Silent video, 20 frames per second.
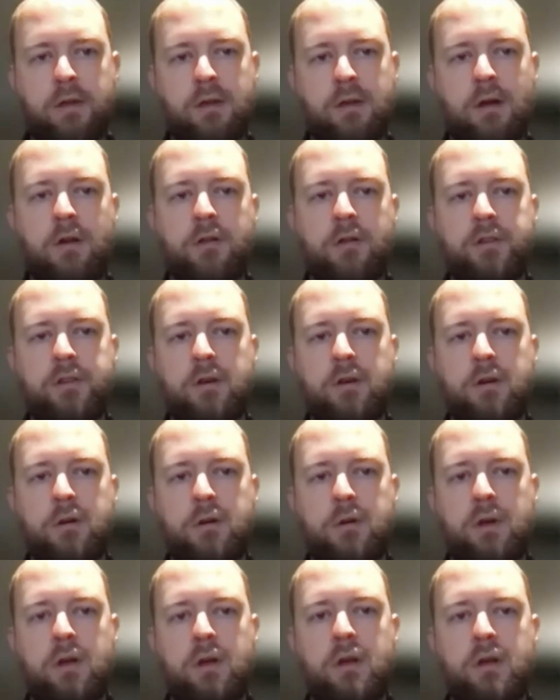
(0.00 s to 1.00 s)

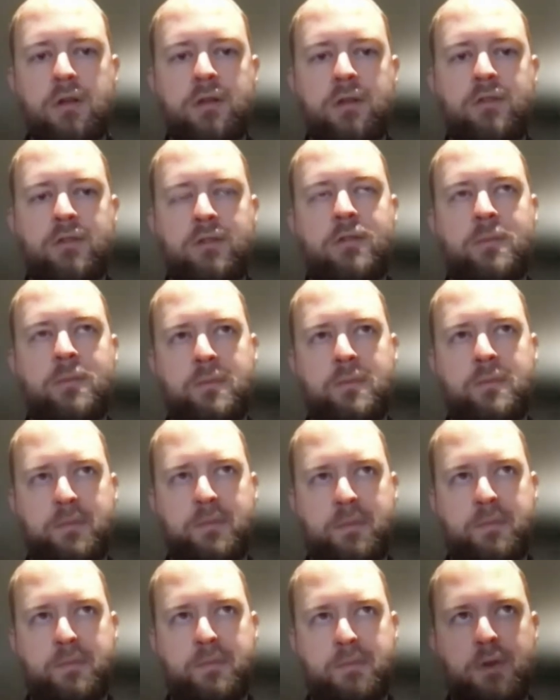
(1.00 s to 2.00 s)
also it's
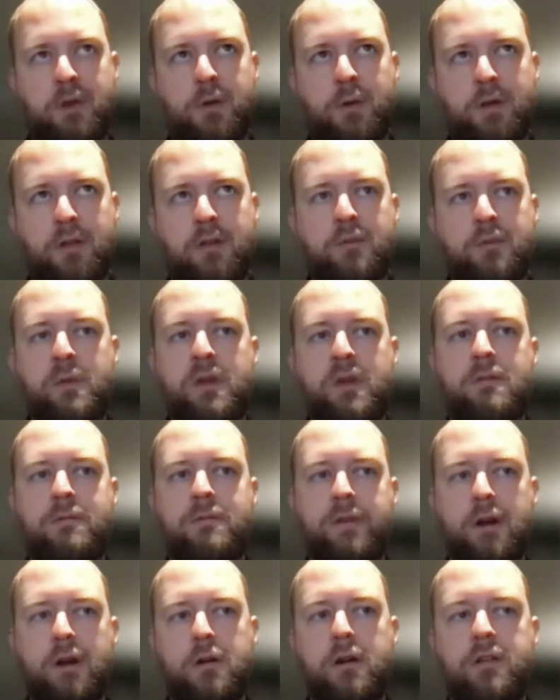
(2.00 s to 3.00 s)
going to be
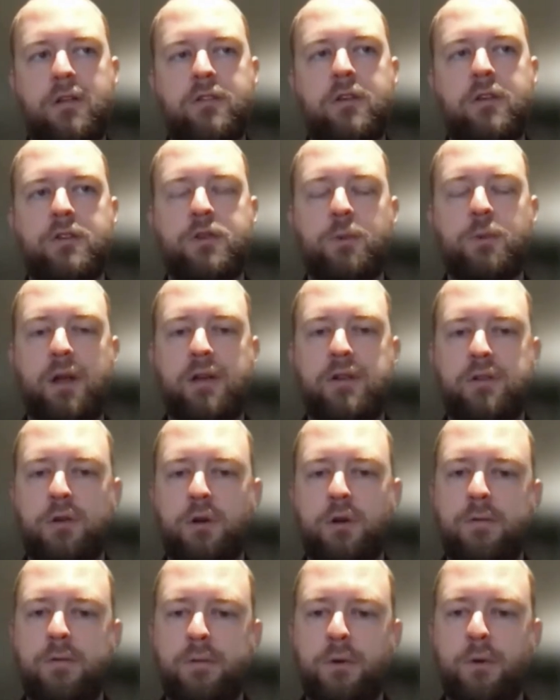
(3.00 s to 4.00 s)
very
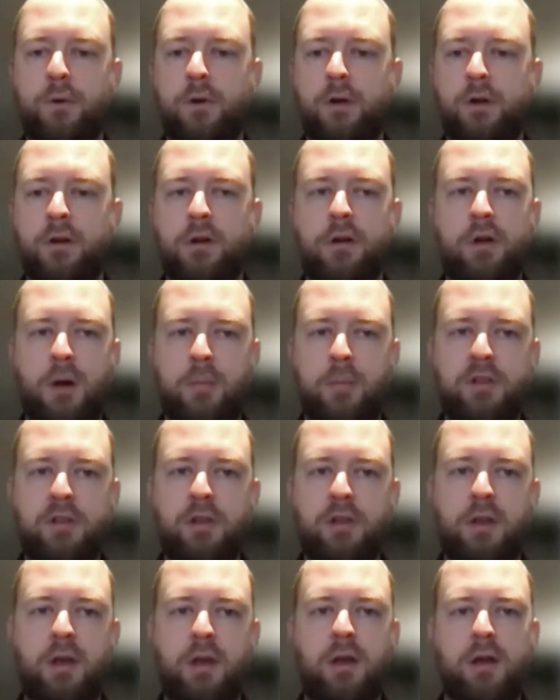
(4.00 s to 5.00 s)
situational for your
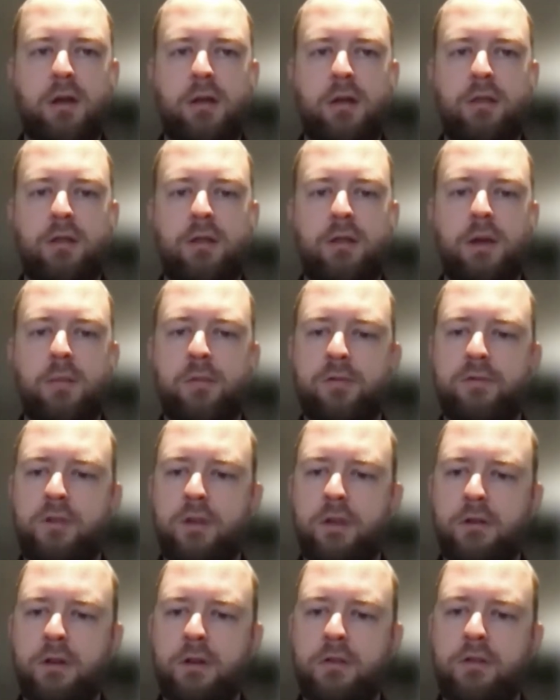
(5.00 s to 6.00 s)
company and the type of
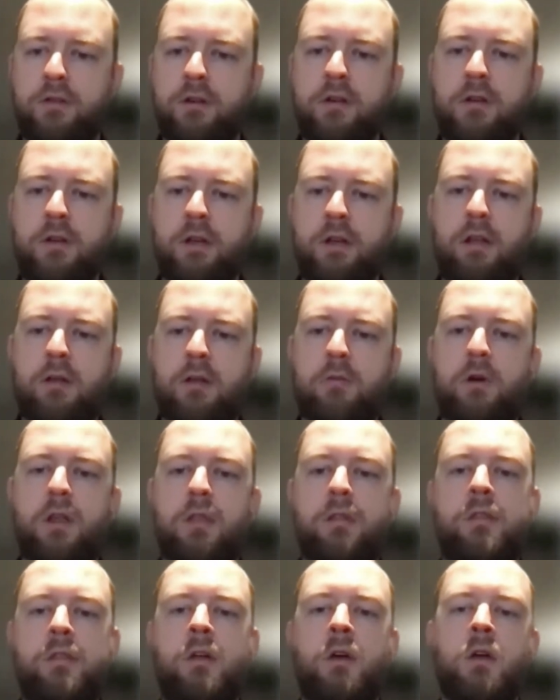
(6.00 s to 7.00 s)
secrets you're dealing
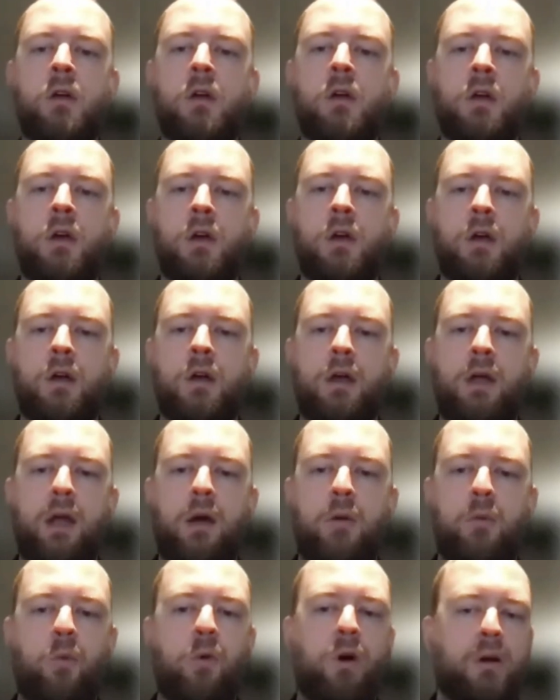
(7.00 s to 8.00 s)
with.
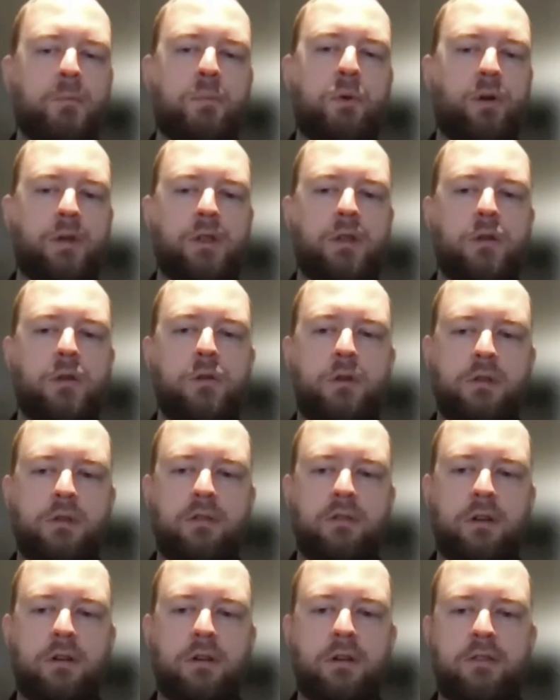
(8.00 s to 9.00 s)
At what point you
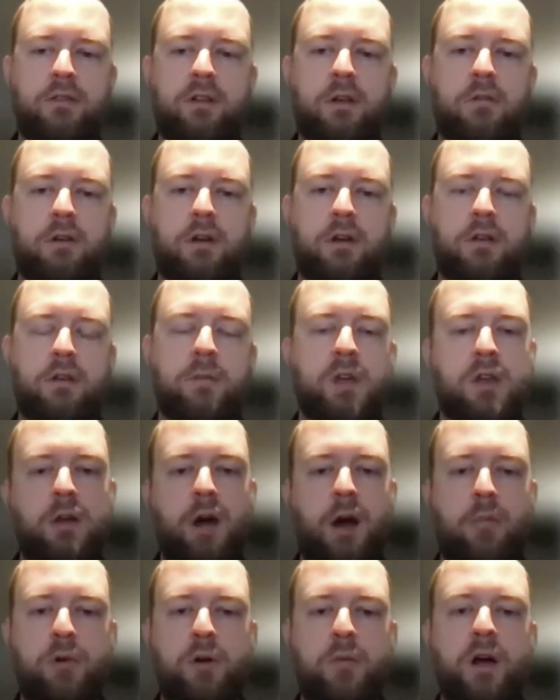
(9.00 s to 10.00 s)
consider a secret to be
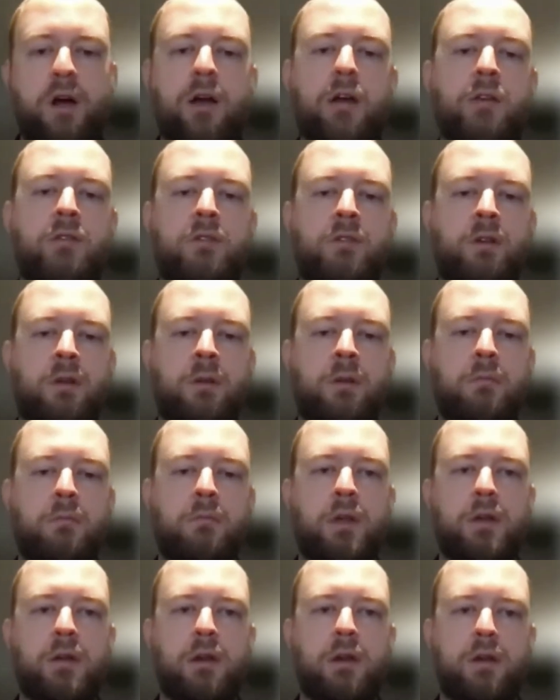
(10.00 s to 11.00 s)
compromised,
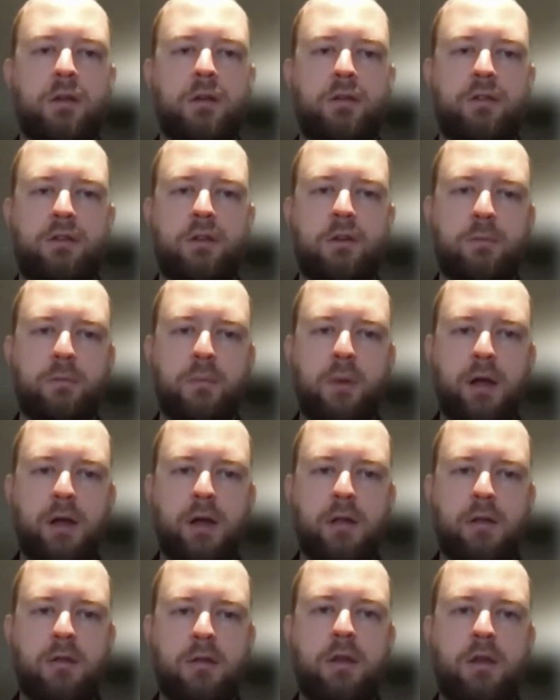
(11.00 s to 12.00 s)
because you
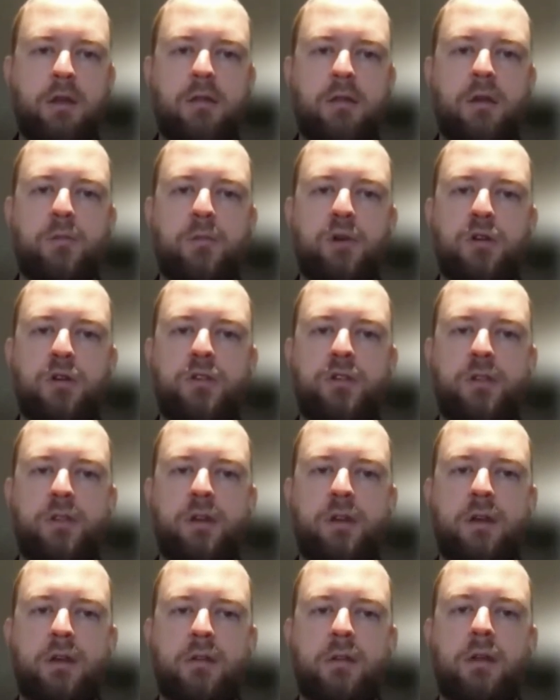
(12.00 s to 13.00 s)
might take the approach
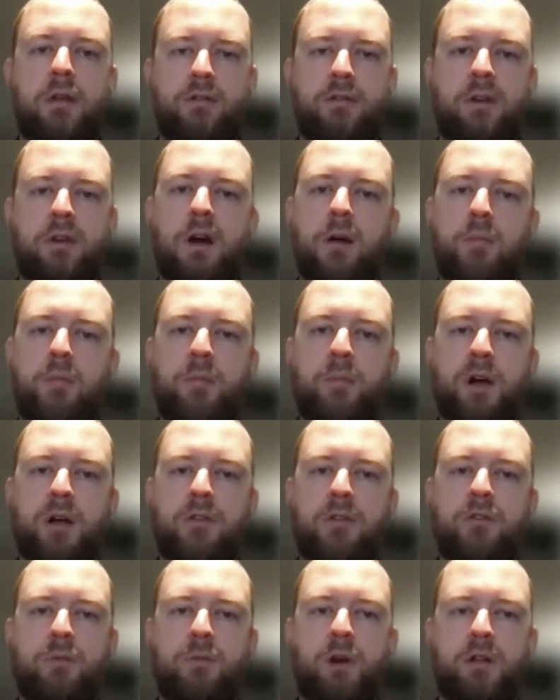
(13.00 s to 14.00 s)
that it's
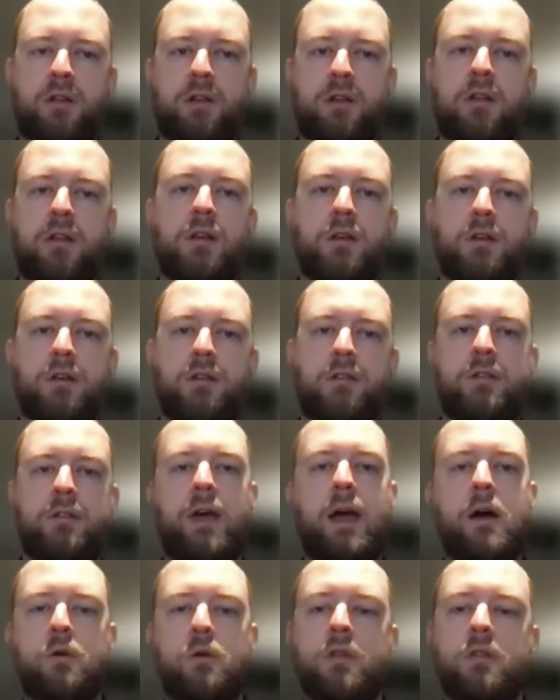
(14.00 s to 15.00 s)
compromised when it is
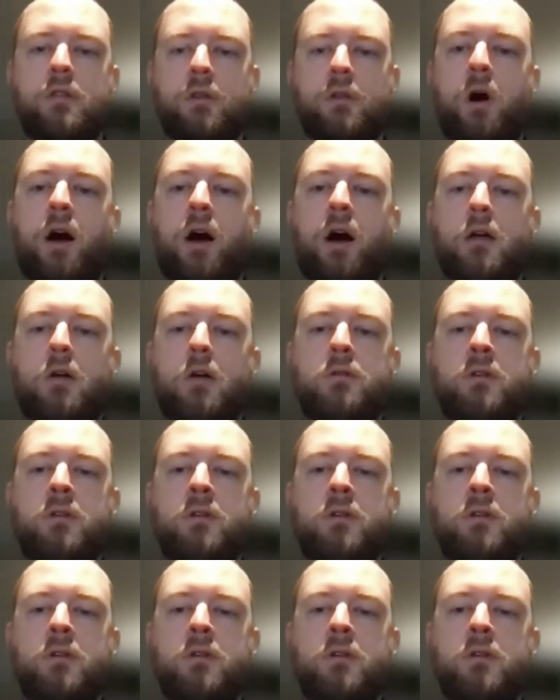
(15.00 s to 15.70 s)
out in the wild.